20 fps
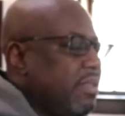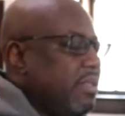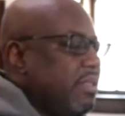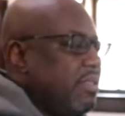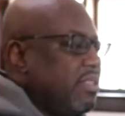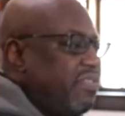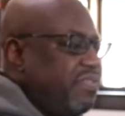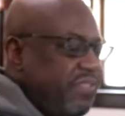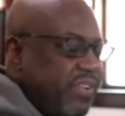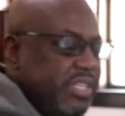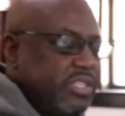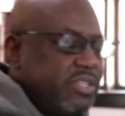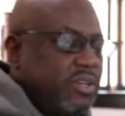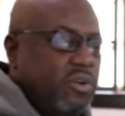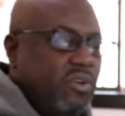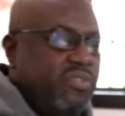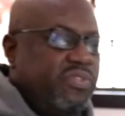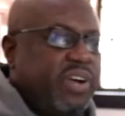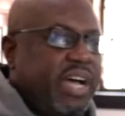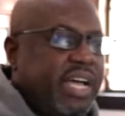The
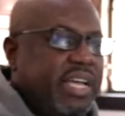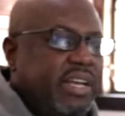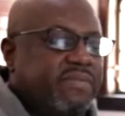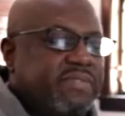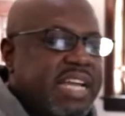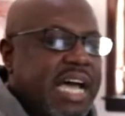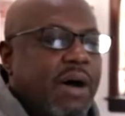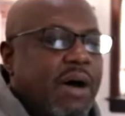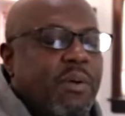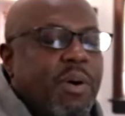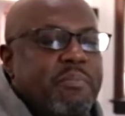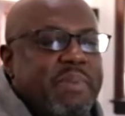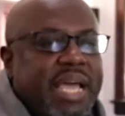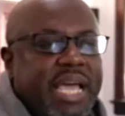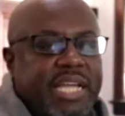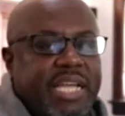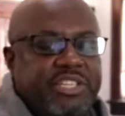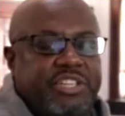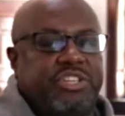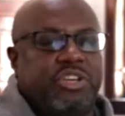physical fight of now a
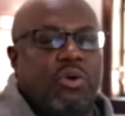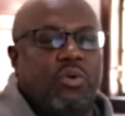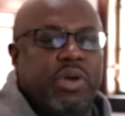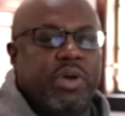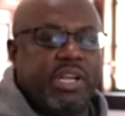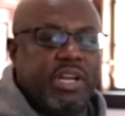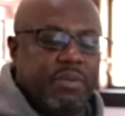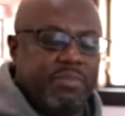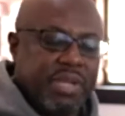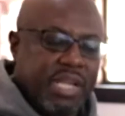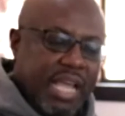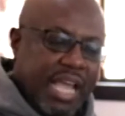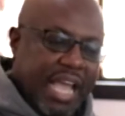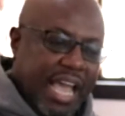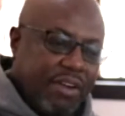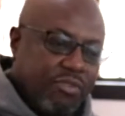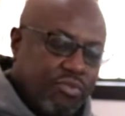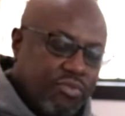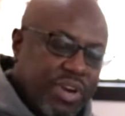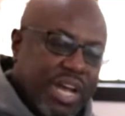man showing up
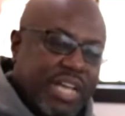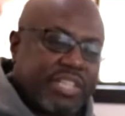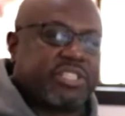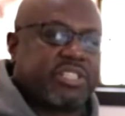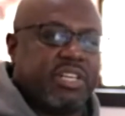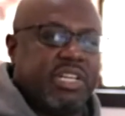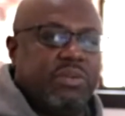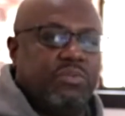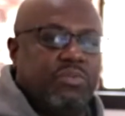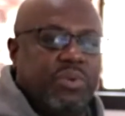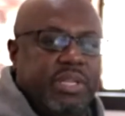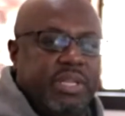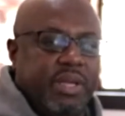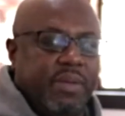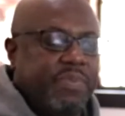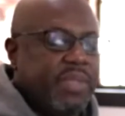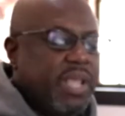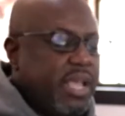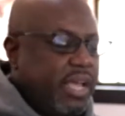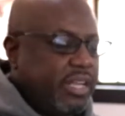and wrestling with
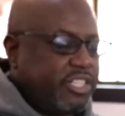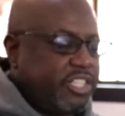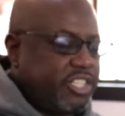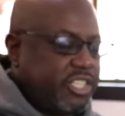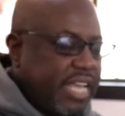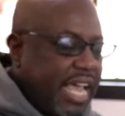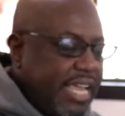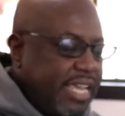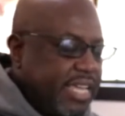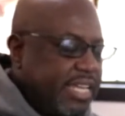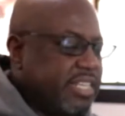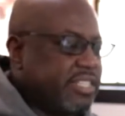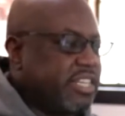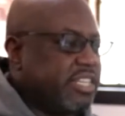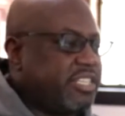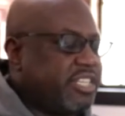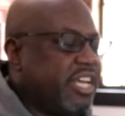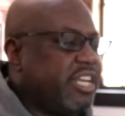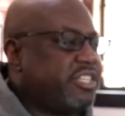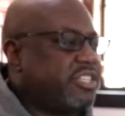him, taking his
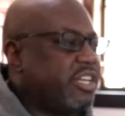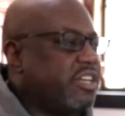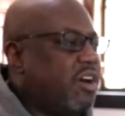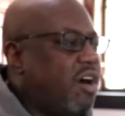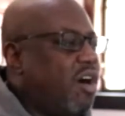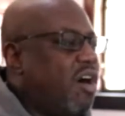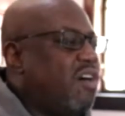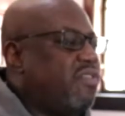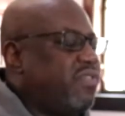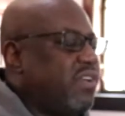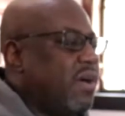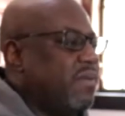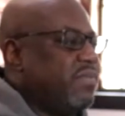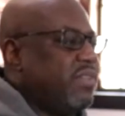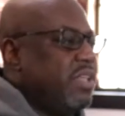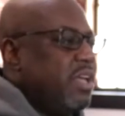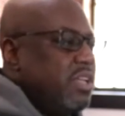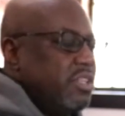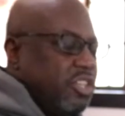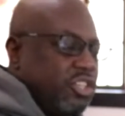attention off
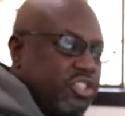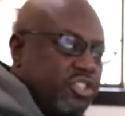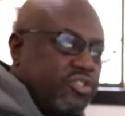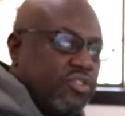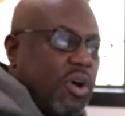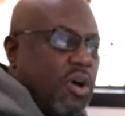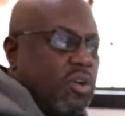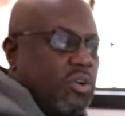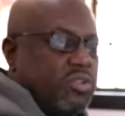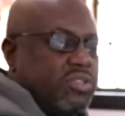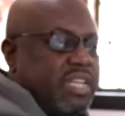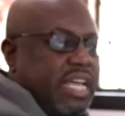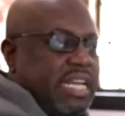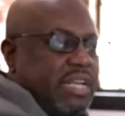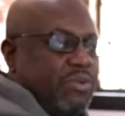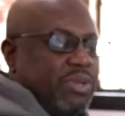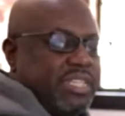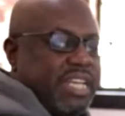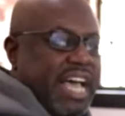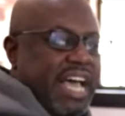of the struggles that he
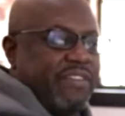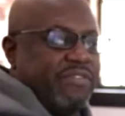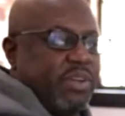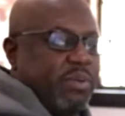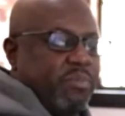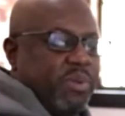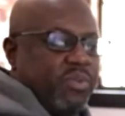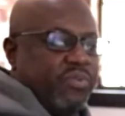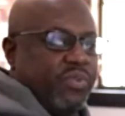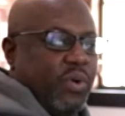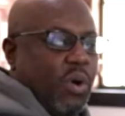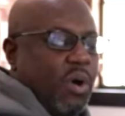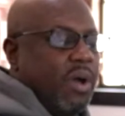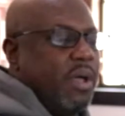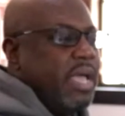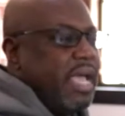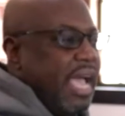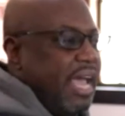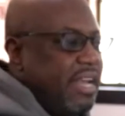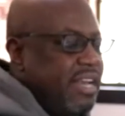was having
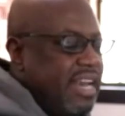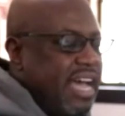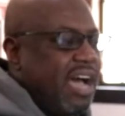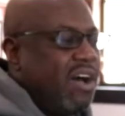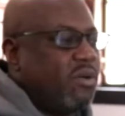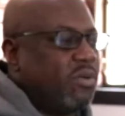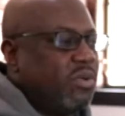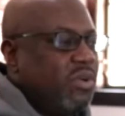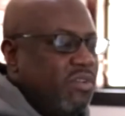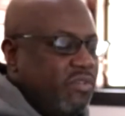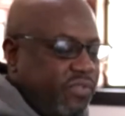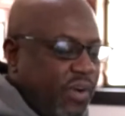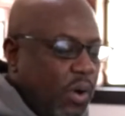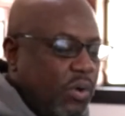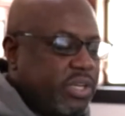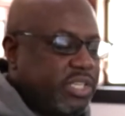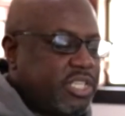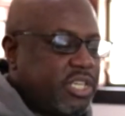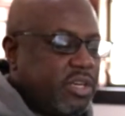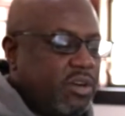before and now
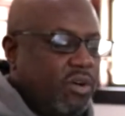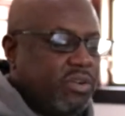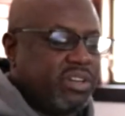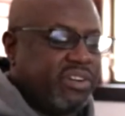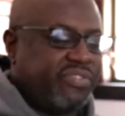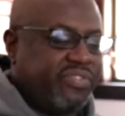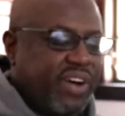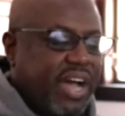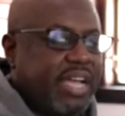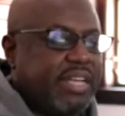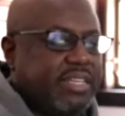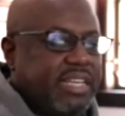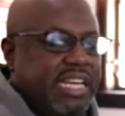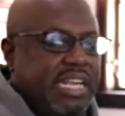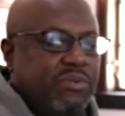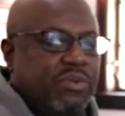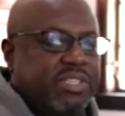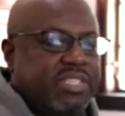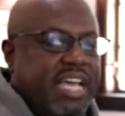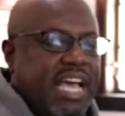focusing on the fight that
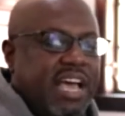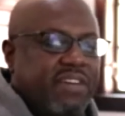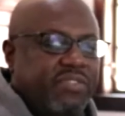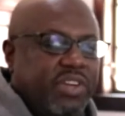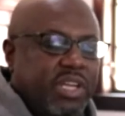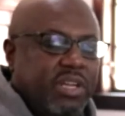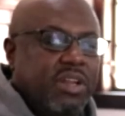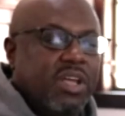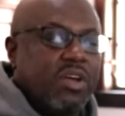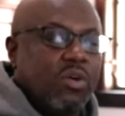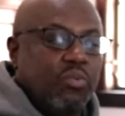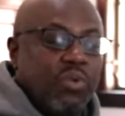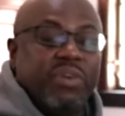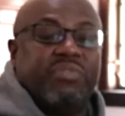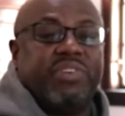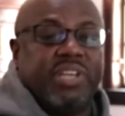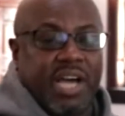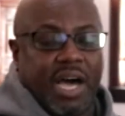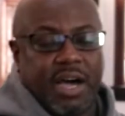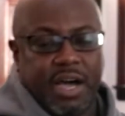he was having
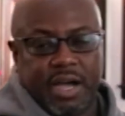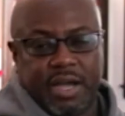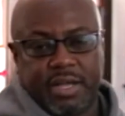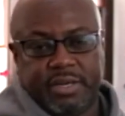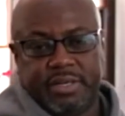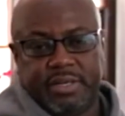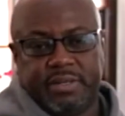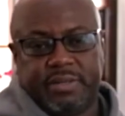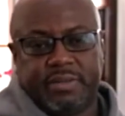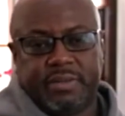with God.